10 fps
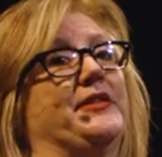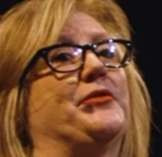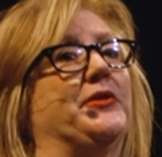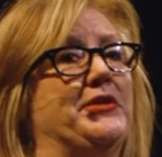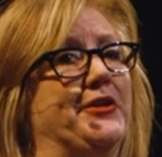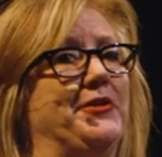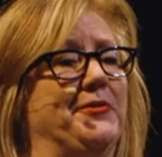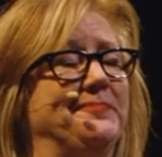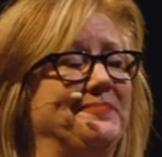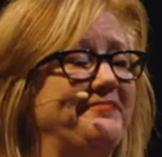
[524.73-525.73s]
so I'll tell
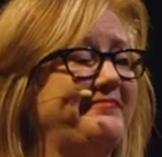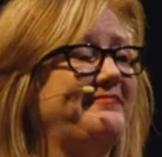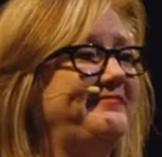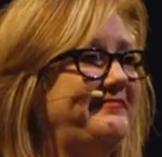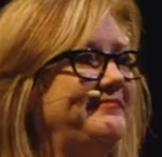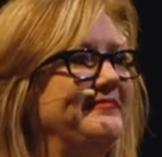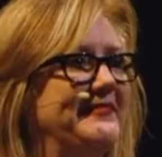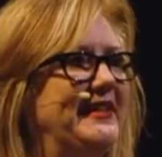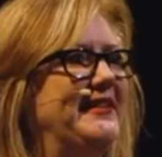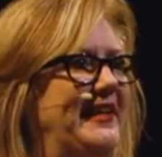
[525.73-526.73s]
you.
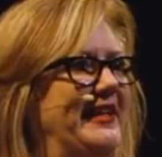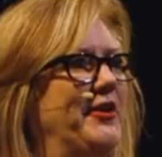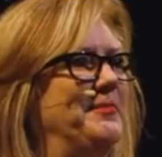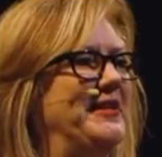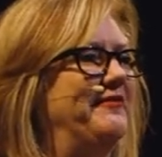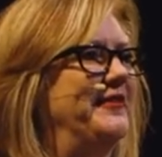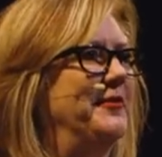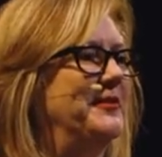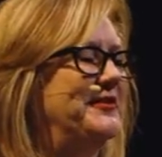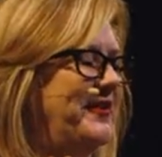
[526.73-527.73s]
I know I'm being
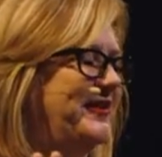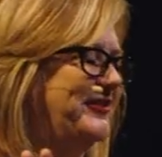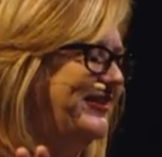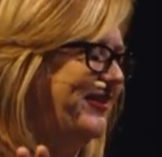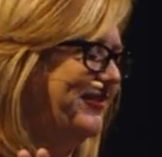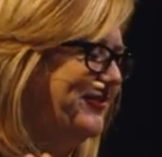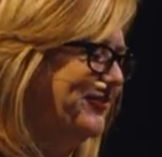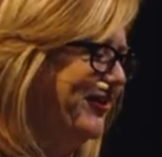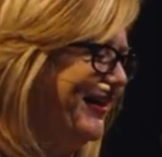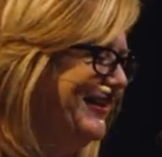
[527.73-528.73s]
filmed, so I'll just tell the
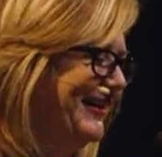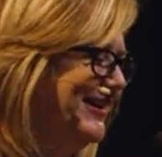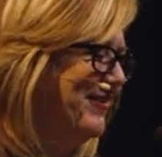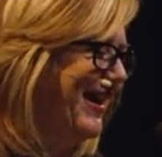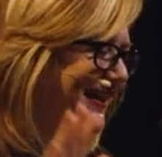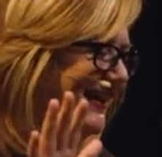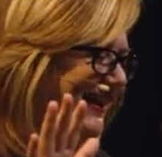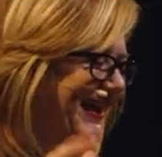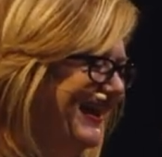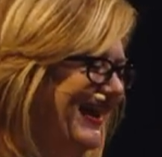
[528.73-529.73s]
story anyway.
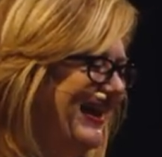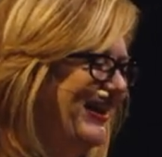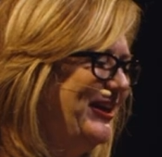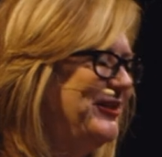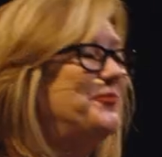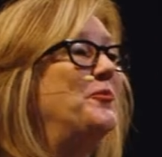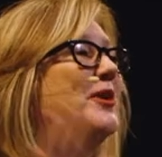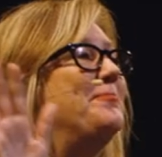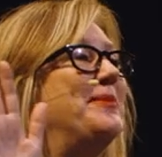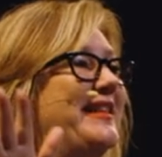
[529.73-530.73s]
Here's
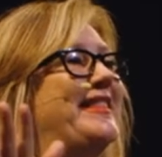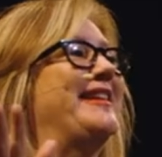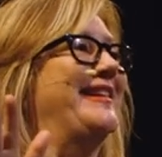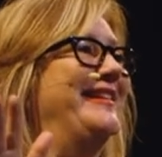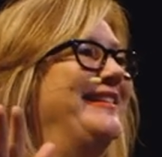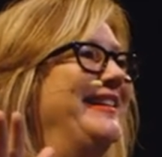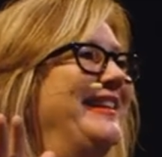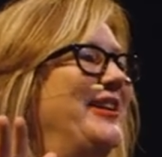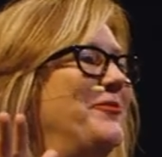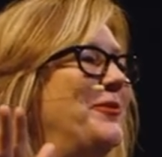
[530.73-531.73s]
one big thing.
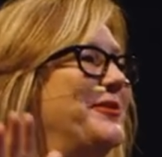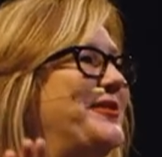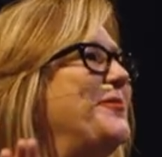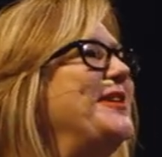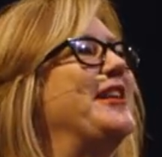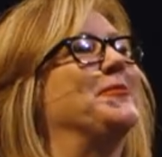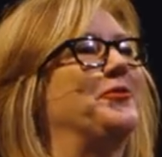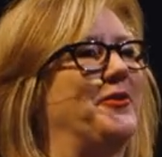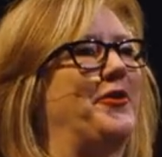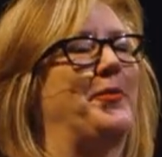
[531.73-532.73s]
We were so enamored
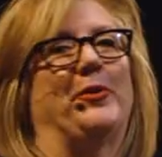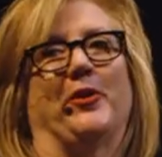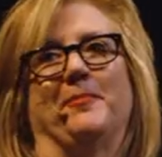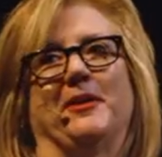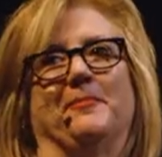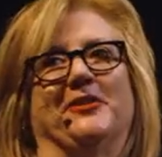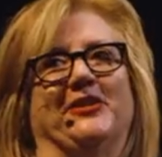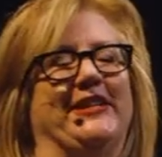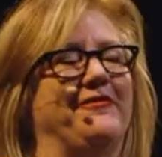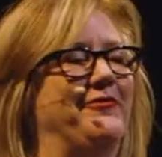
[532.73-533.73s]
with our programming
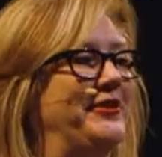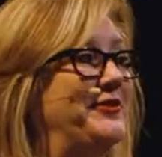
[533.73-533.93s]
ability for this